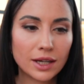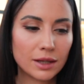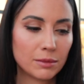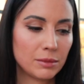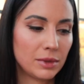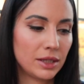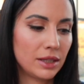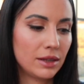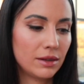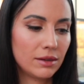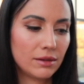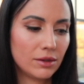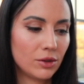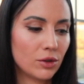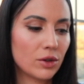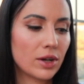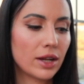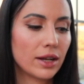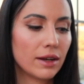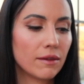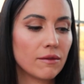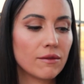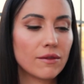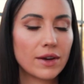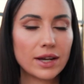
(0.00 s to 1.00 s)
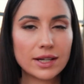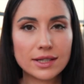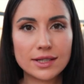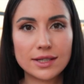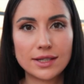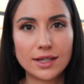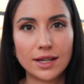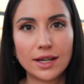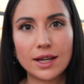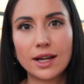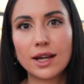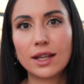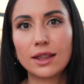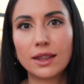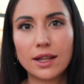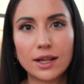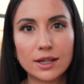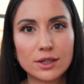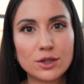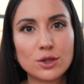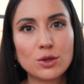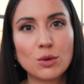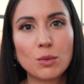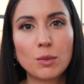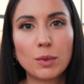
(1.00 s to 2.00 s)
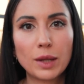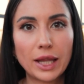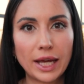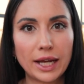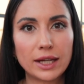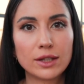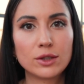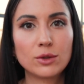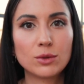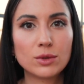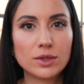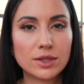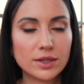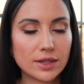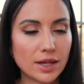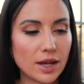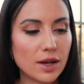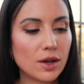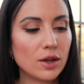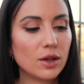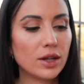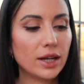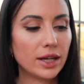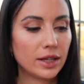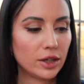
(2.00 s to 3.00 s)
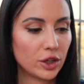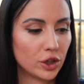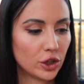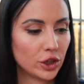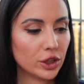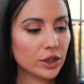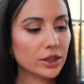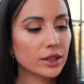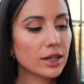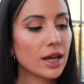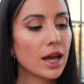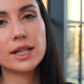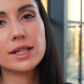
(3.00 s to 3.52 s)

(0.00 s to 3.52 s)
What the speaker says: I mean, you're not investing unless you plan to sell and earn.